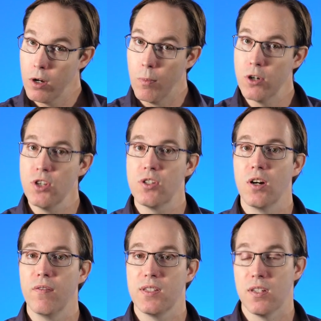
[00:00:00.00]
your merchant
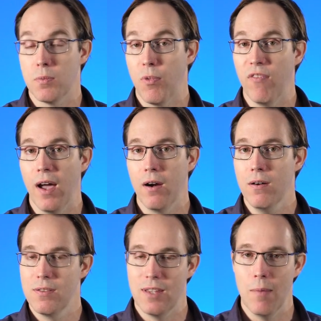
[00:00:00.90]
services
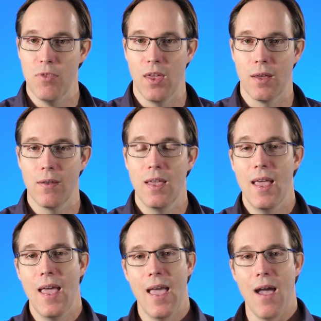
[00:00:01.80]
provider, same thing,
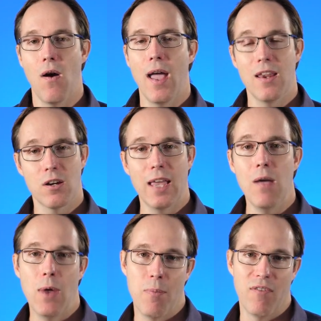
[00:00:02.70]
and your
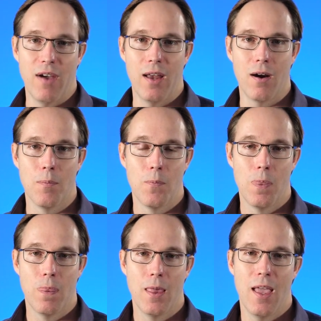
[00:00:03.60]
gateway provider.
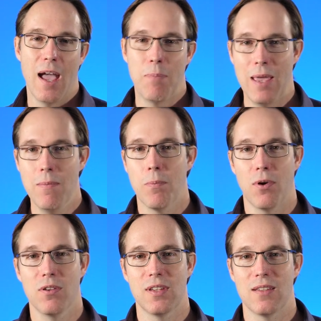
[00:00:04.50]
A payment
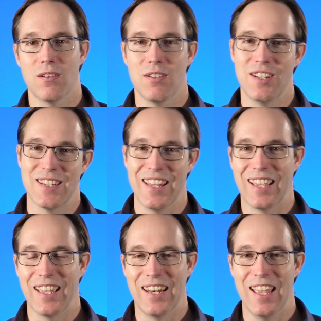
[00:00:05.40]
processor is just
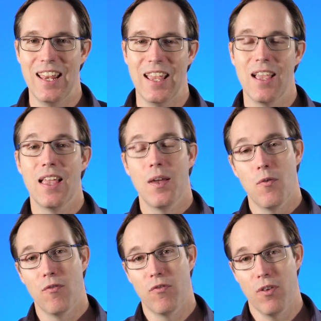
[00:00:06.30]
like
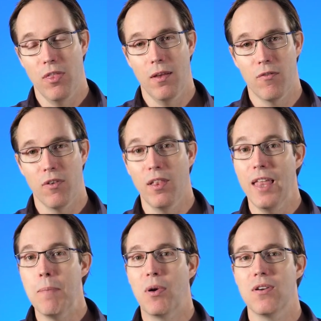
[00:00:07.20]
for the
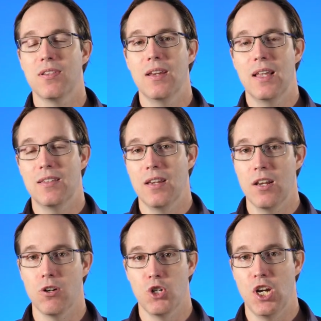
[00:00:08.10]
layperson, it's an
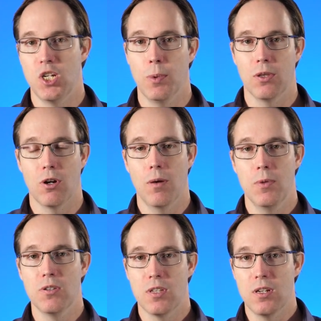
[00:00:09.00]
interchangeable term
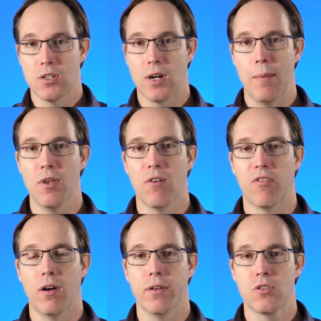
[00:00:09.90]
used to describe the
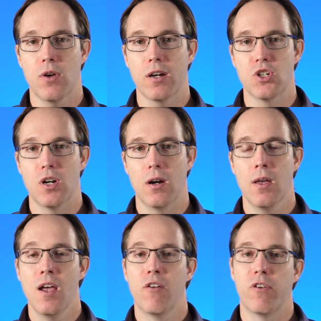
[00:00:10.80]
overall structure.
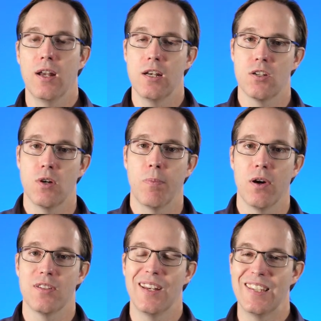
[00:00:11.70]
For an industry
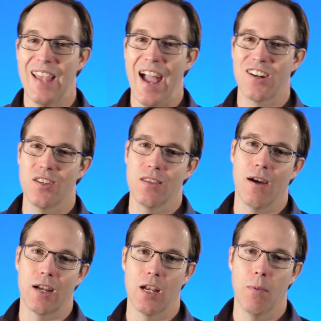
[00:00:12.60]
person, it's actually
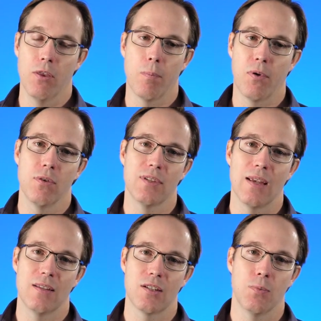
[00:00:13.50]
talking about the
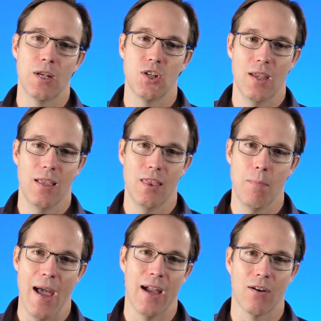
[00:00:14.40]
processing switch in the
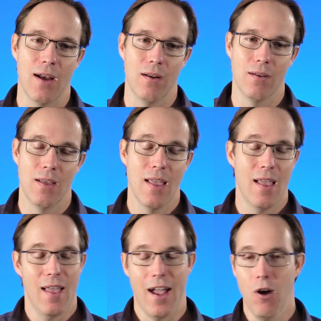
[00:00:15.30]
background.
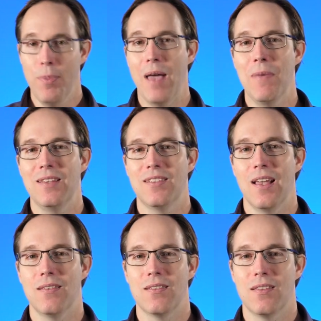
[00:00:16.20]
I hope that made
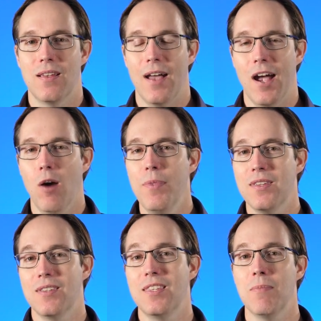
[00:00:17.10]
sense. I hope this
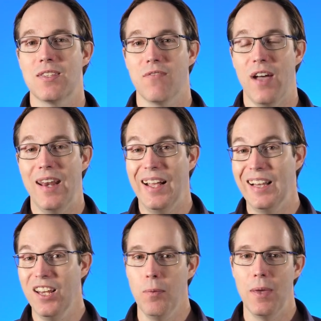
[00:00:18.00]
has demystified a
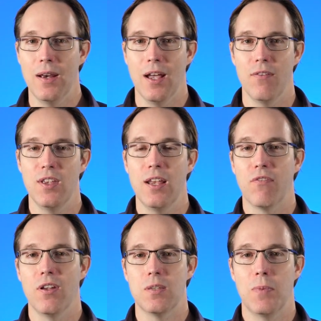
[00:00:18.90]
little bit of the
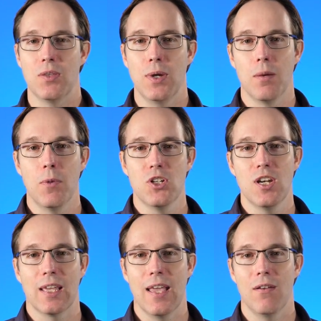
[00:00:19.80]
difference between a
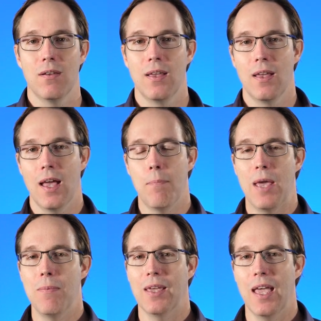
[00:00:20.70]
merchant account, a
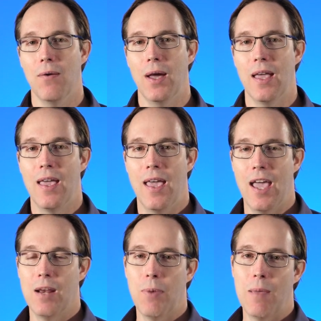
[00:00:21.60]
payment gateway,
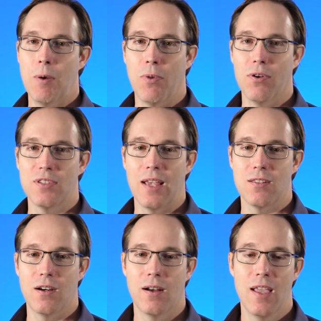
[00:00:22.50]
and a payment
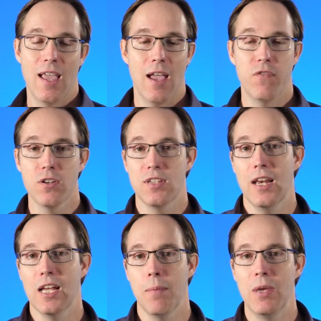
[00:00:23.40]
processor. If you're
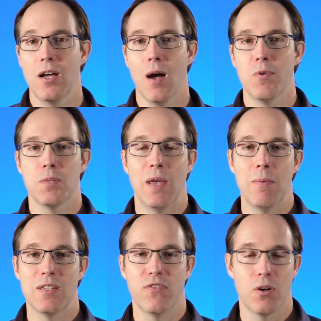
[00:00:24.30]
setting up e-commerce
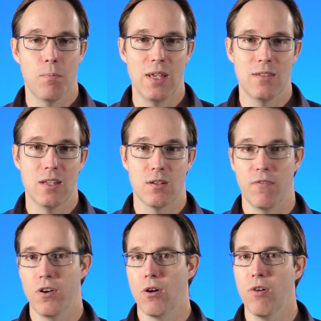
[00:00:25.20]
payments for your business, or
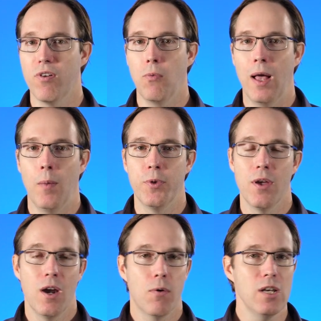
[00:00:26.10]
if you're overwhelmed,
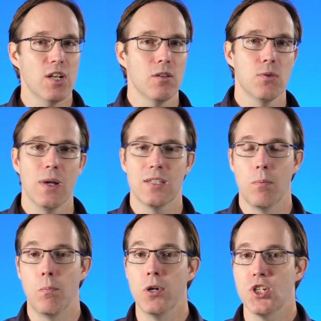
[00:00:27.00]
reach out to us
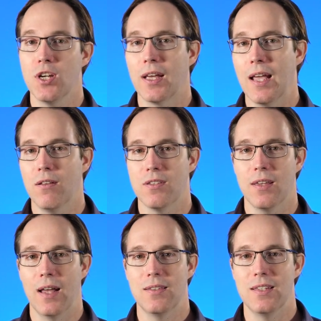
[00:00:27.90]
at
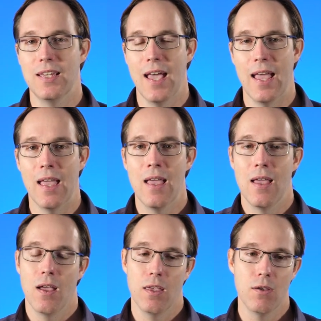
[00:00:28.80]
merchantaccounts.ca.
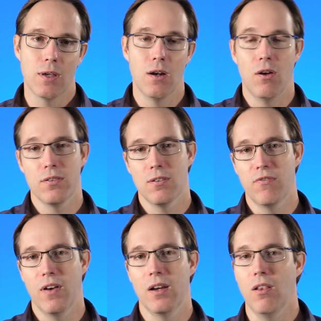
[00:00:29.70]
You can also
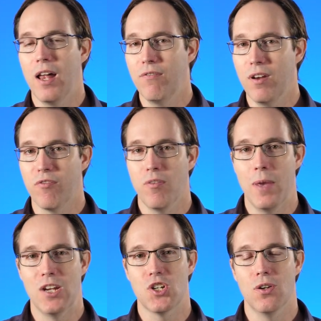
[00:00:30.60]
find a lot of
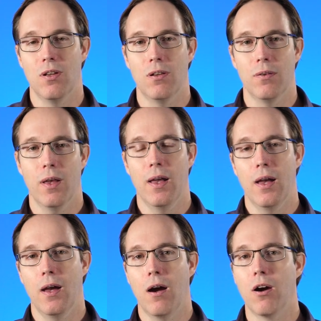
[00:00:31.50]
informational
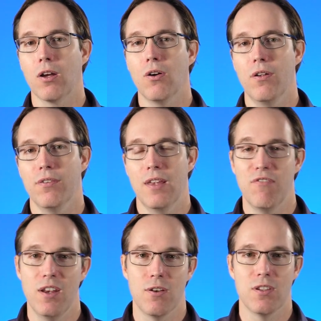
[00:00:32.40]
articles and
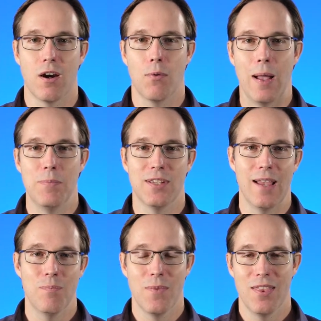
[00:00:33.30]
videos on our
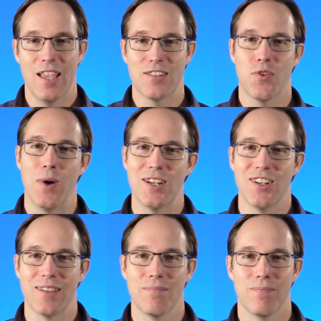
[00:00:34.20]
website. Thanks for
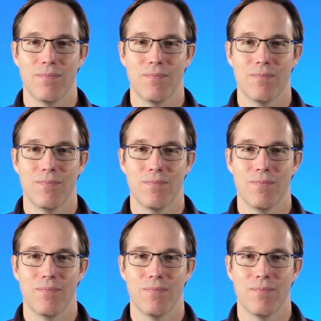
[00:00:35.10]
watching.